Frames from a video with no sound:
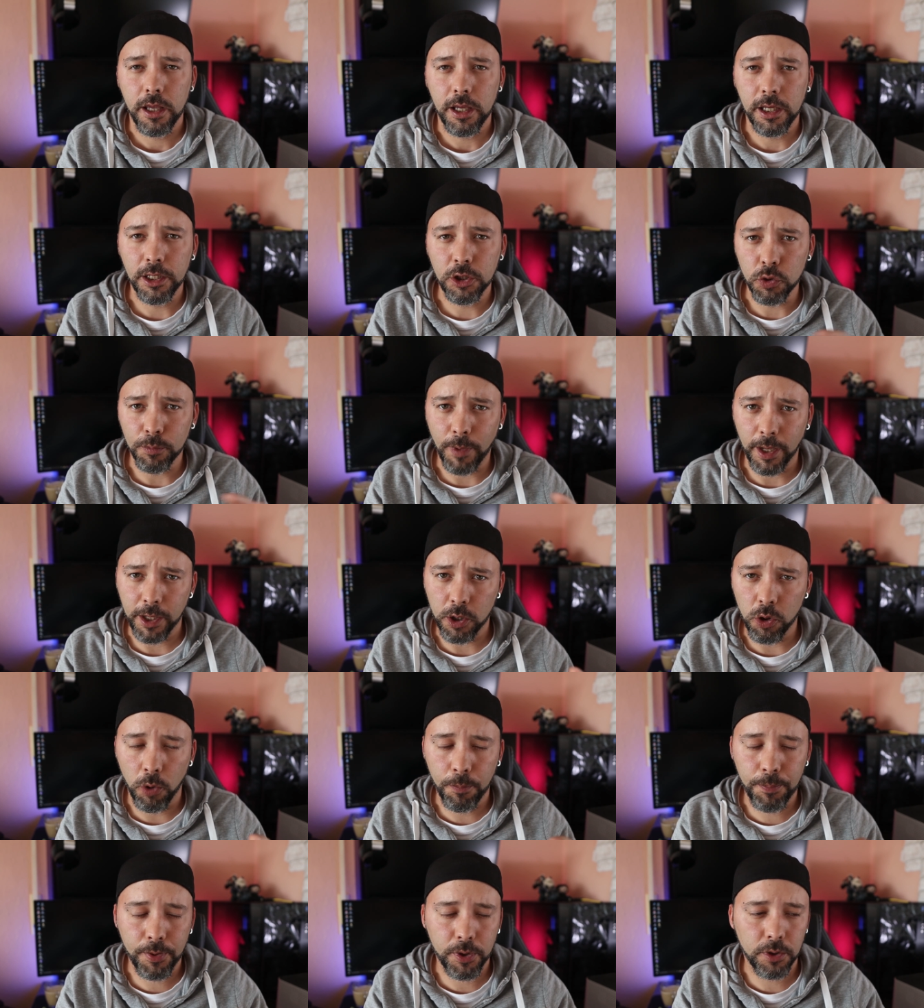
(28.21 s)
into my
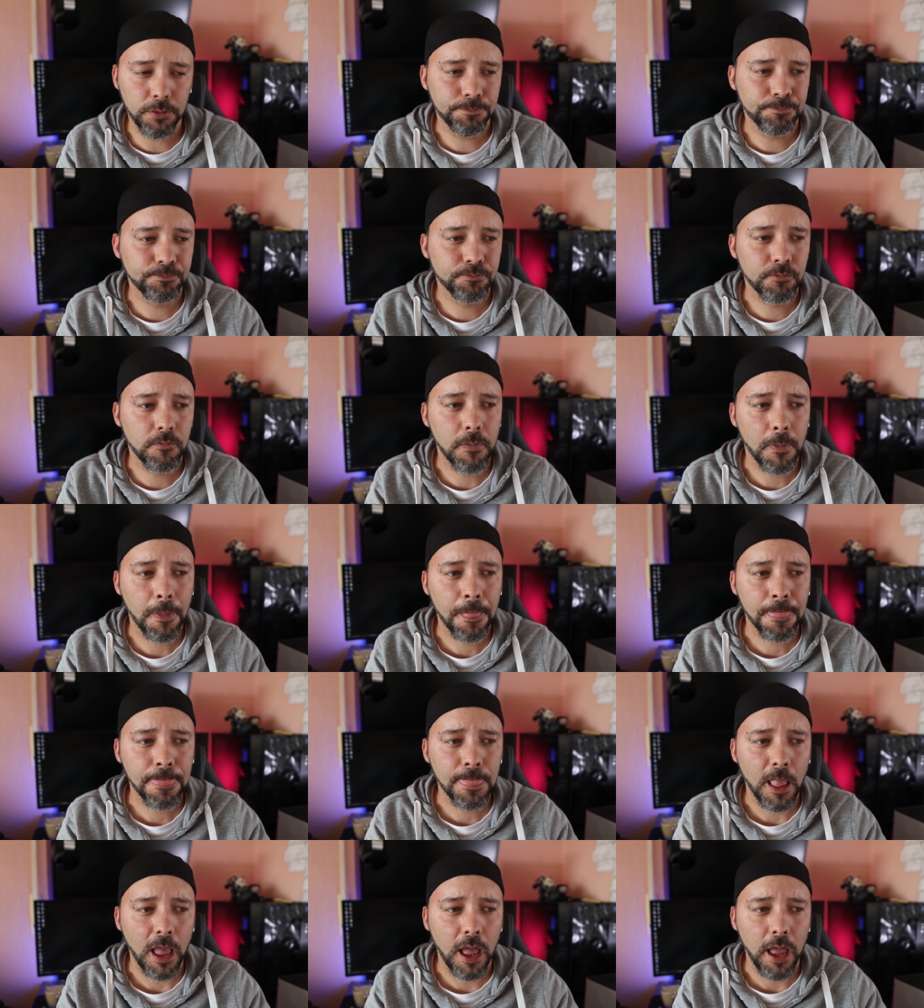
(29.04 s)
GoPro.
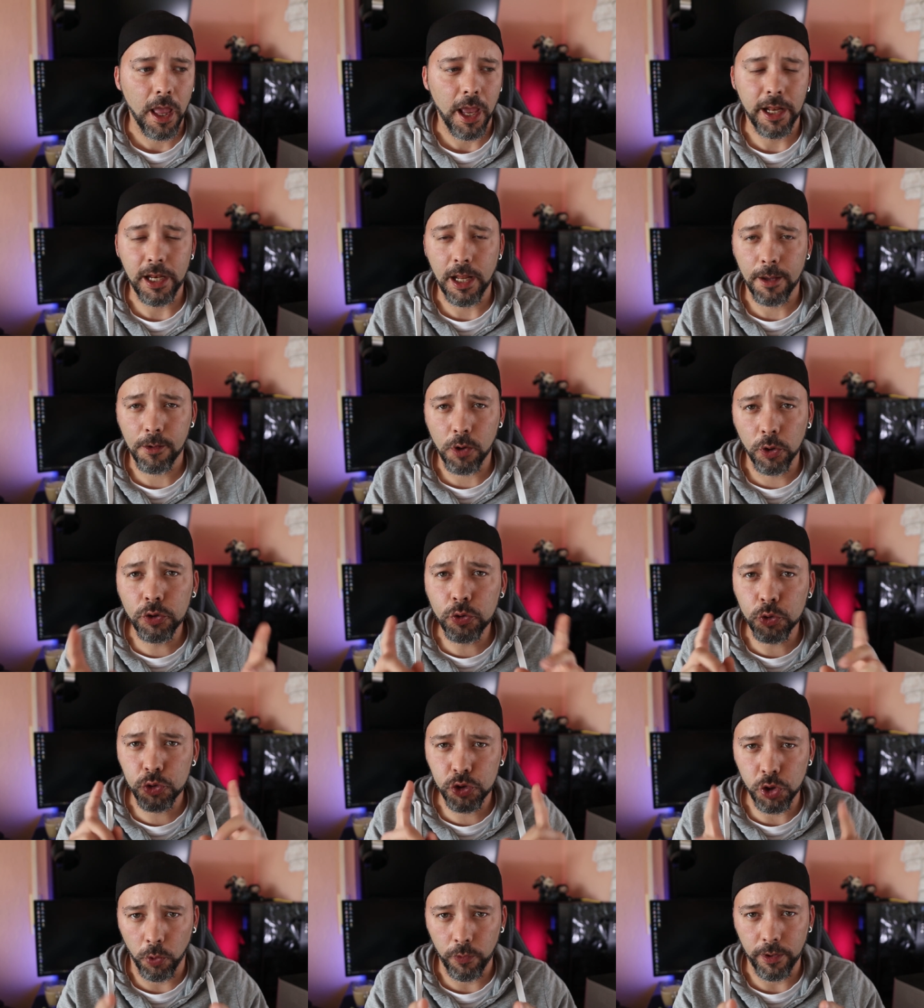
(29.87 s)
And I'm going
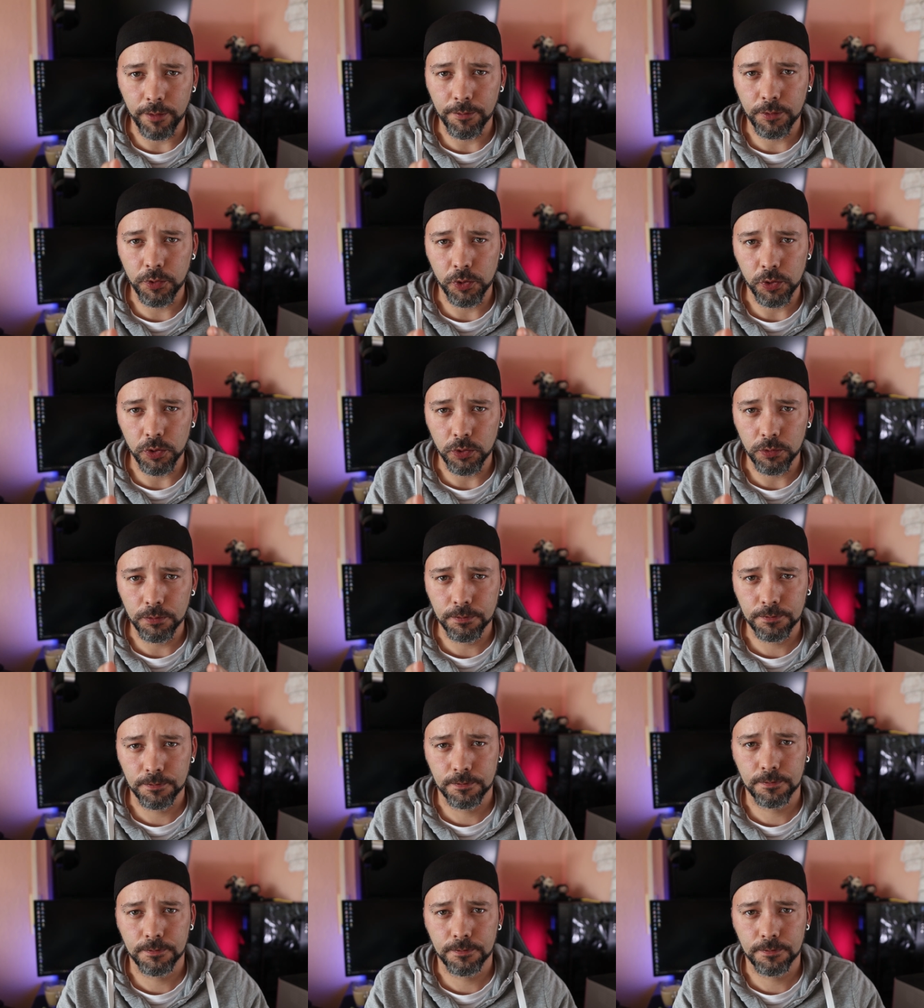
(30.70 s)
to show them to you.